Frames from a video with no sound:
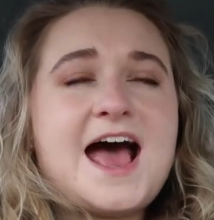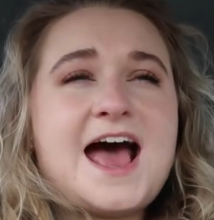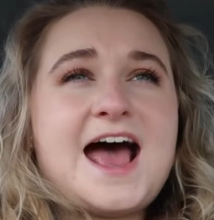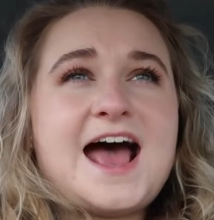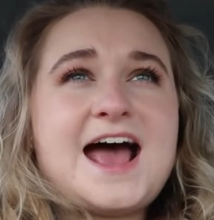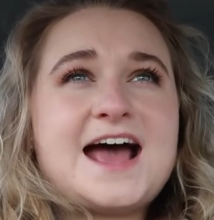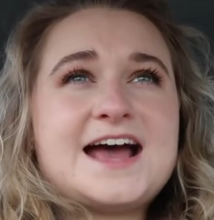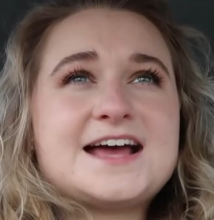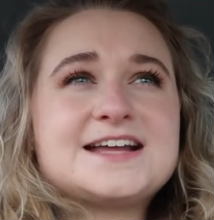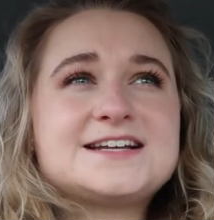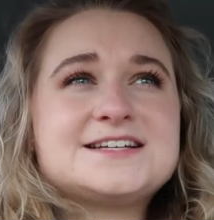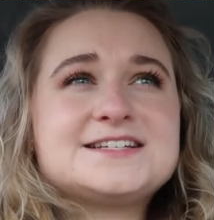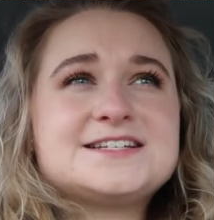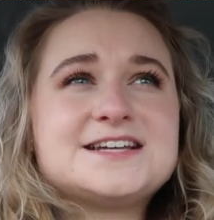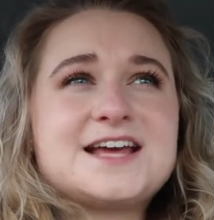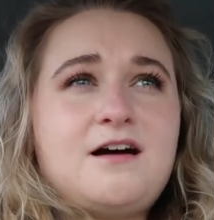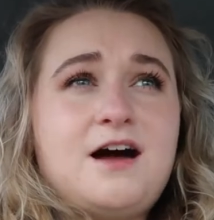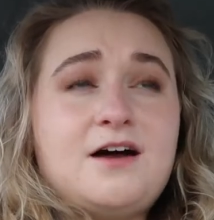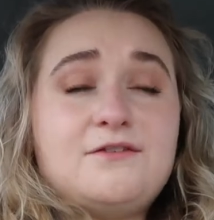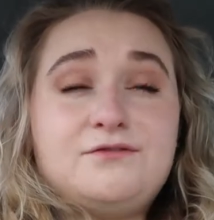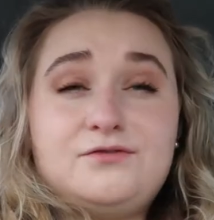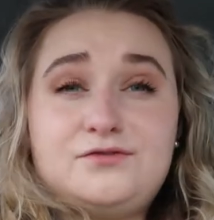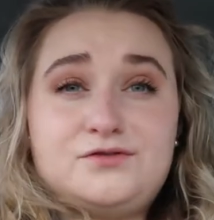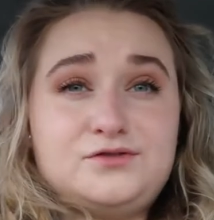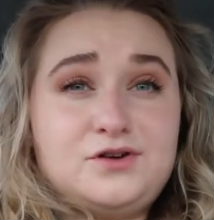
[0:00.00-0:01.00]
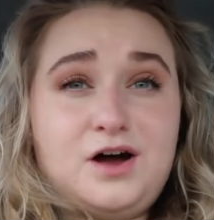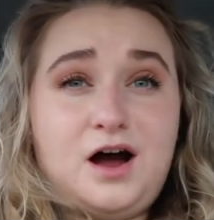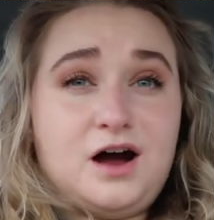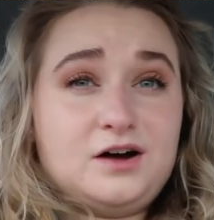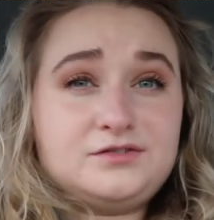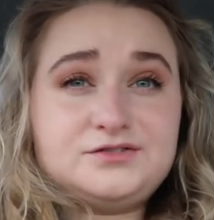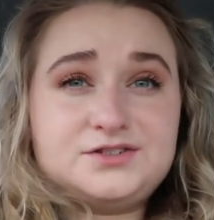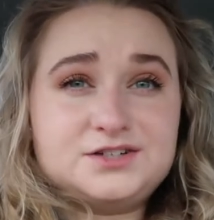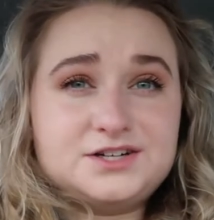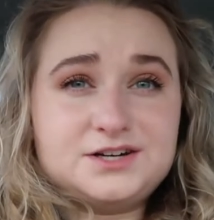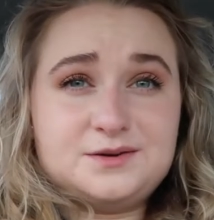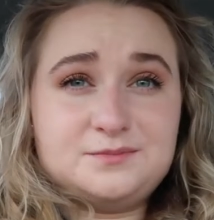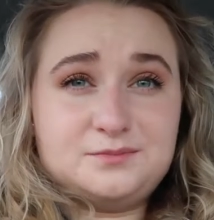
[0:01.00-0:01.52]
And I've
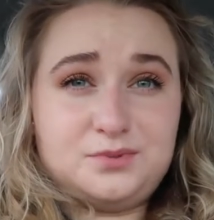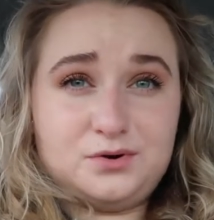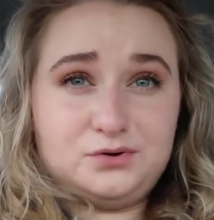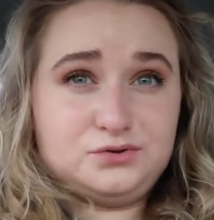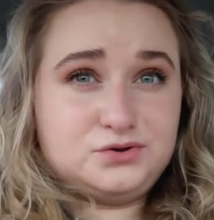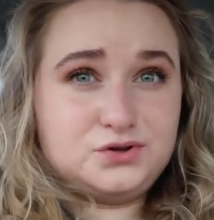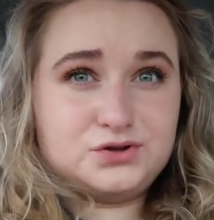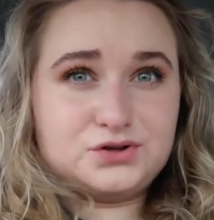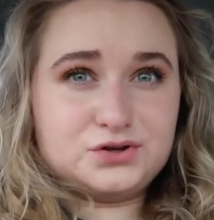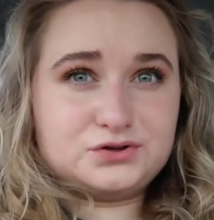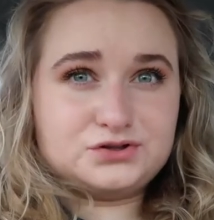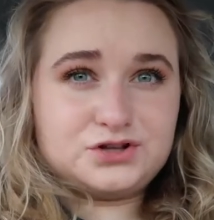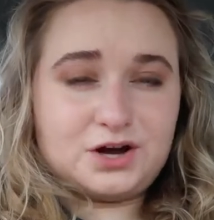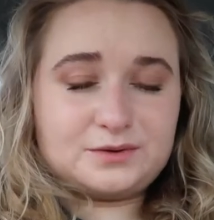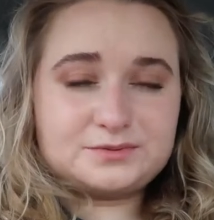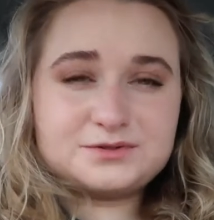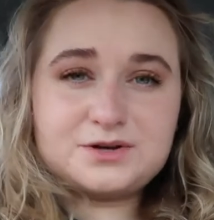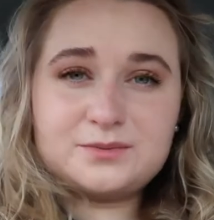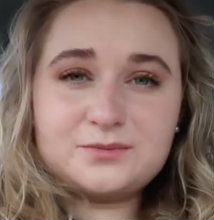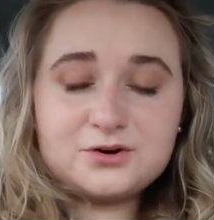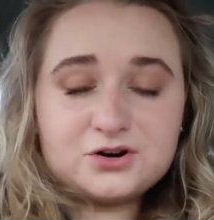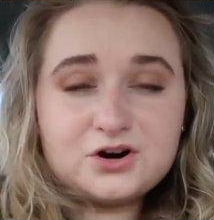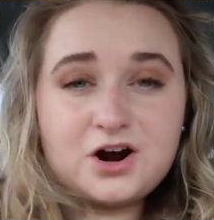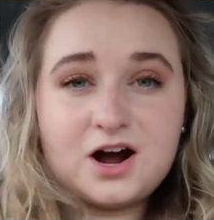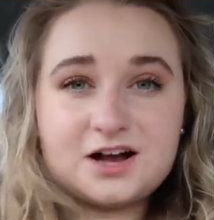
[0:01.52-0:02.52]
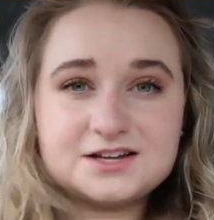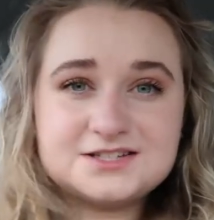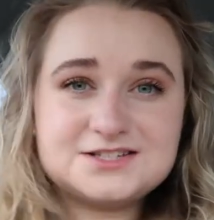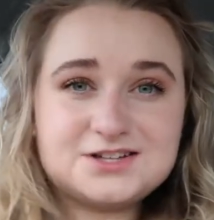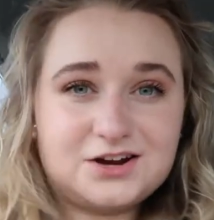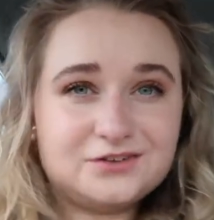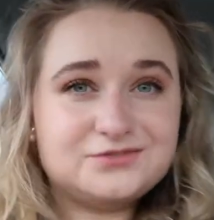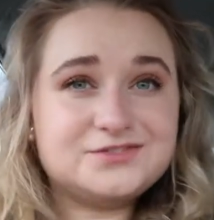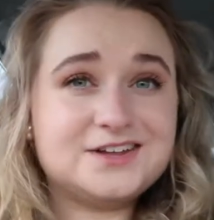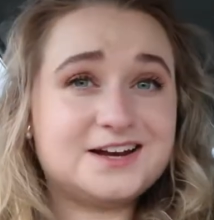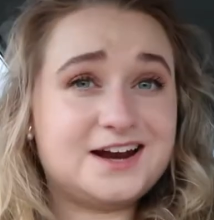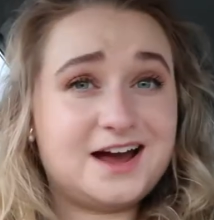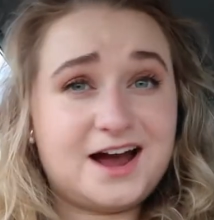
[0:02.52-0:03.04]
often in both of those shops come across
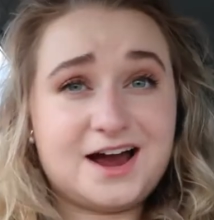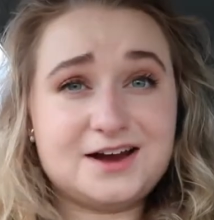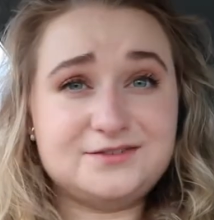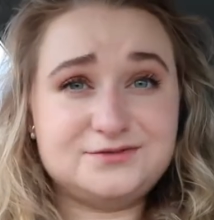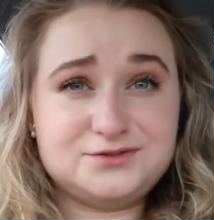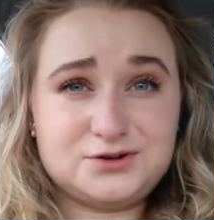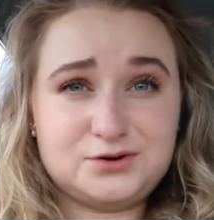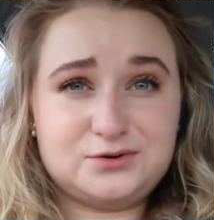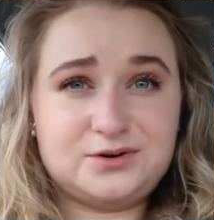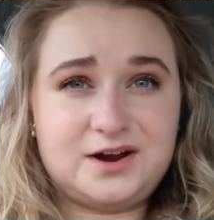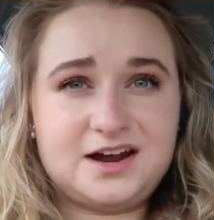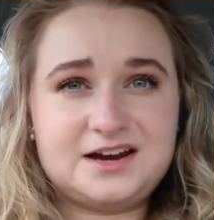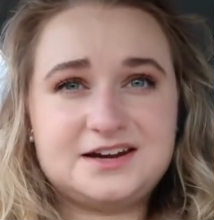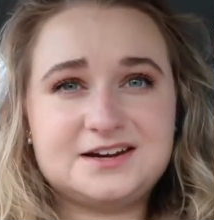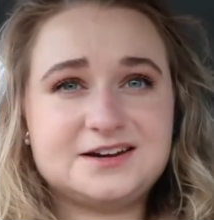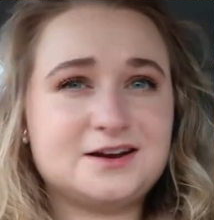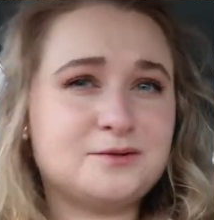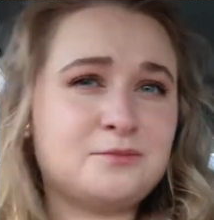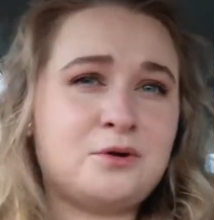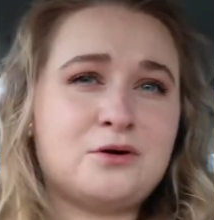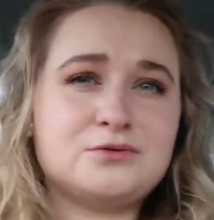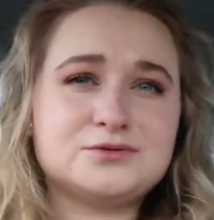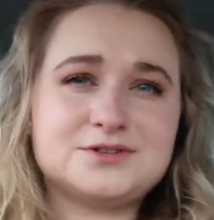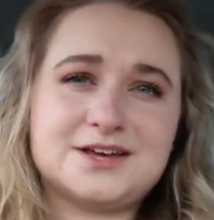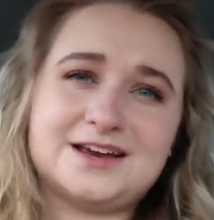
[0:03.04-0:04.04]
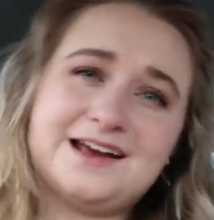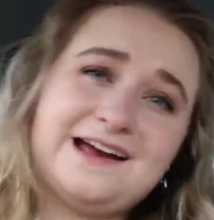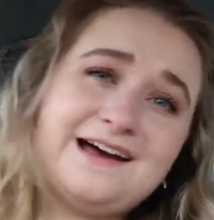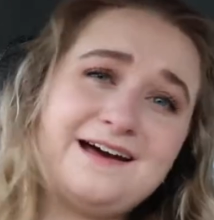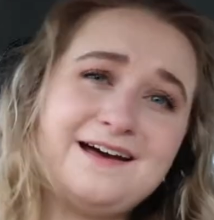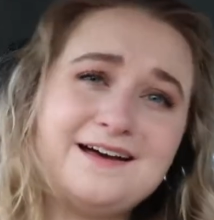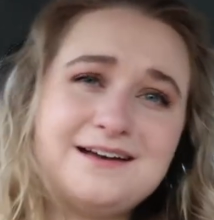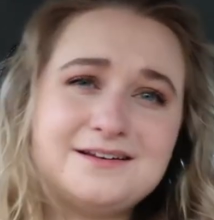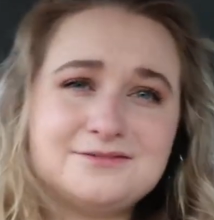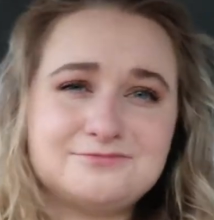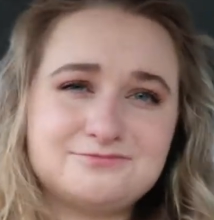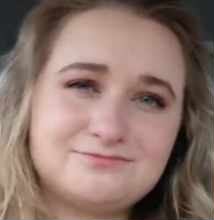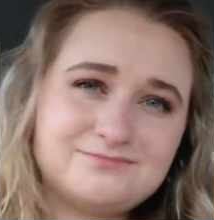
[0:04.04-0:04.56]
stuff that I've donated. I'm always like,
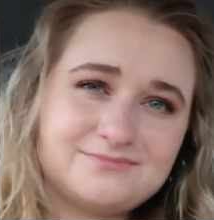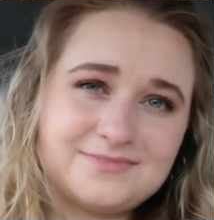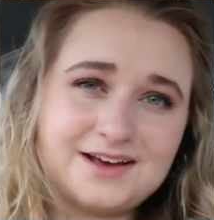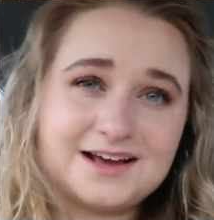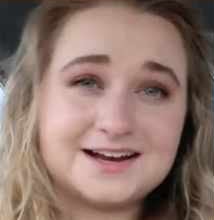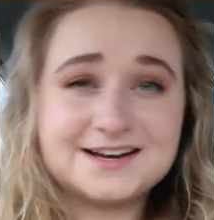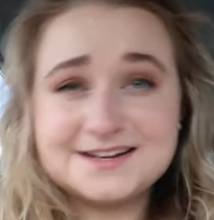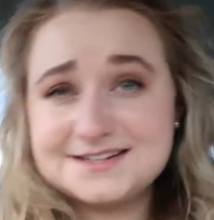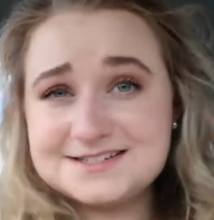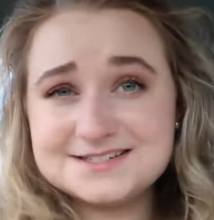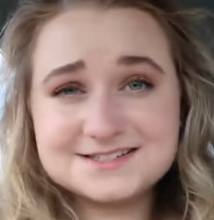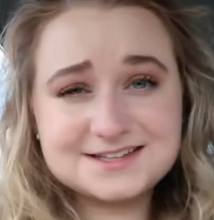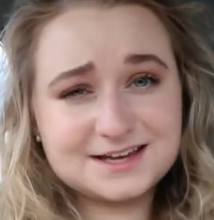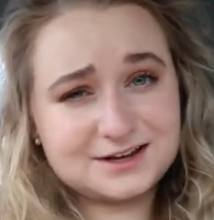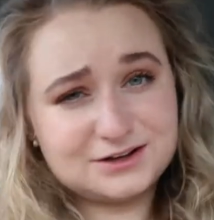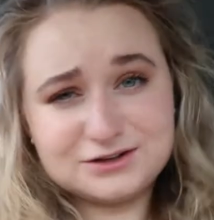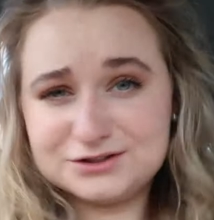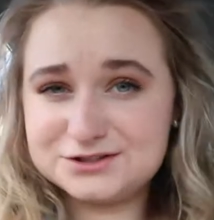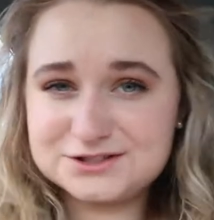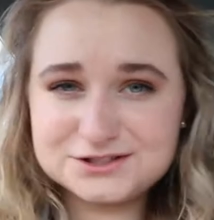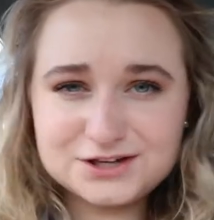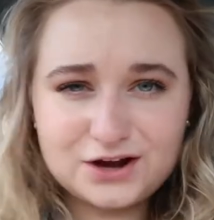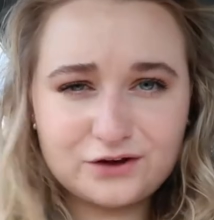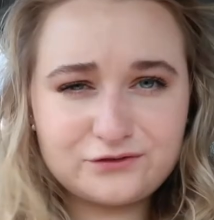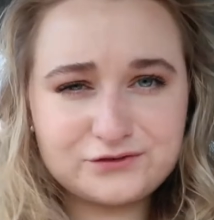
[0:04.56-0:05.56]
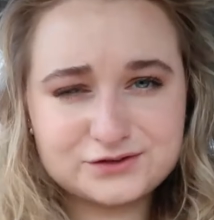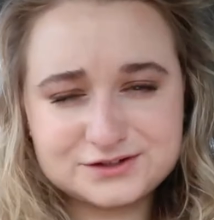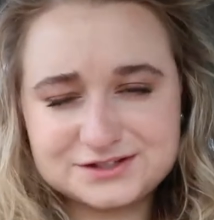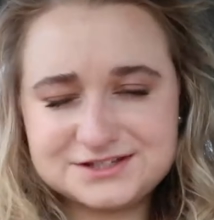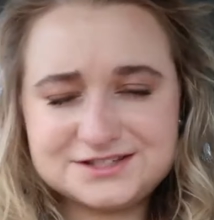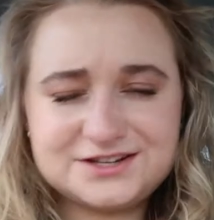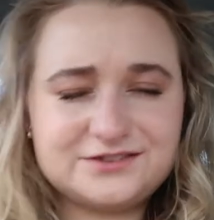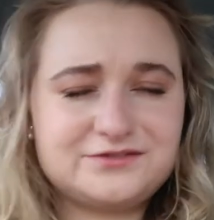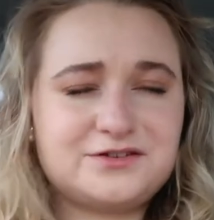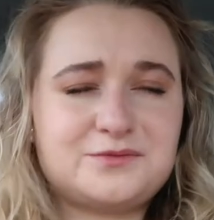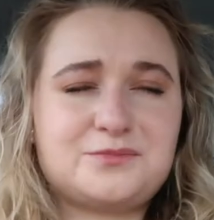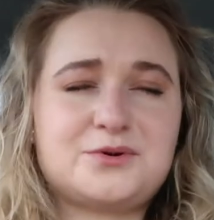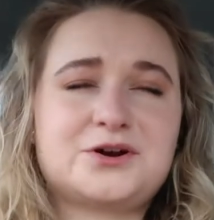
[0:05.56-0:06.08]
haha. At least it's like good stuff because it's
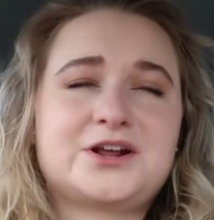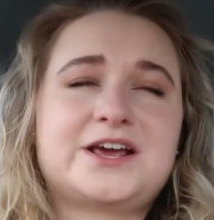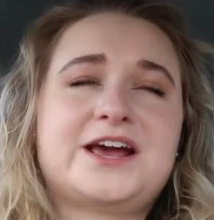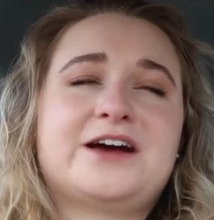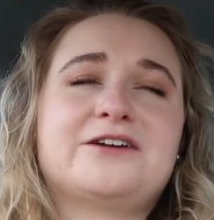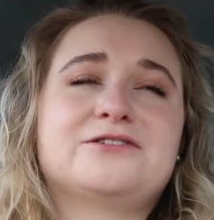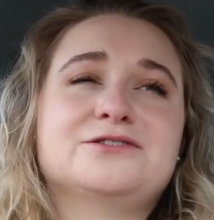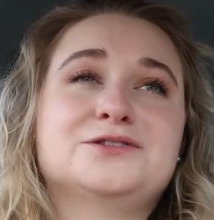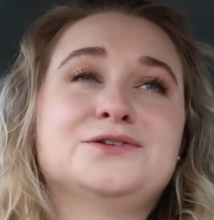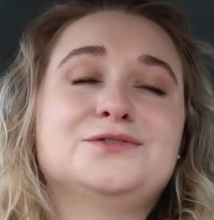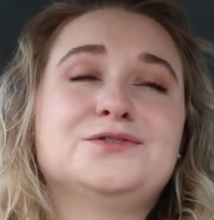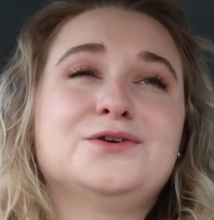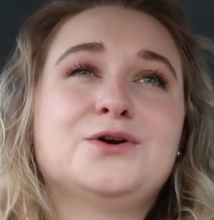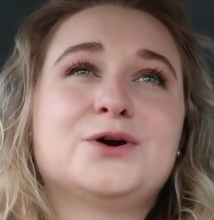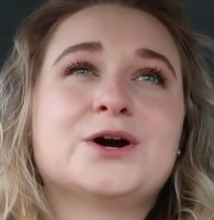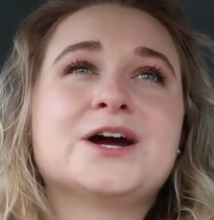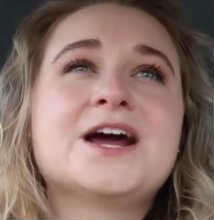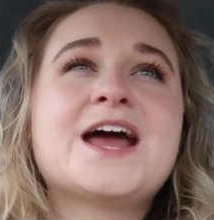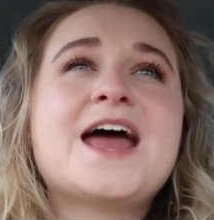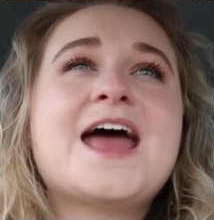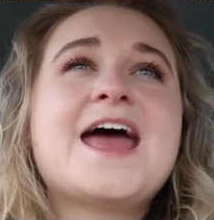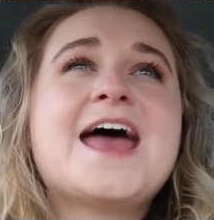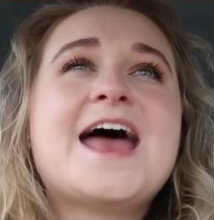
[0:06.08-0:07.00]
stuff they're putting out on the floor.